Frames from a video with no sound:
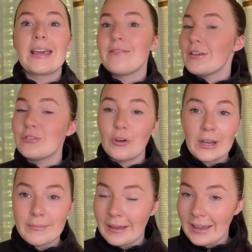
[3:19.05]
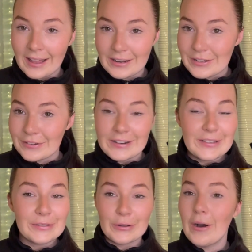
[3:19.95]
if it's not in my calendar, it is
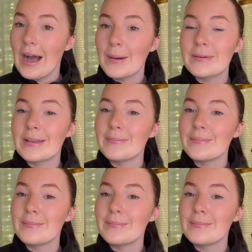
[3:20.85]
not happening,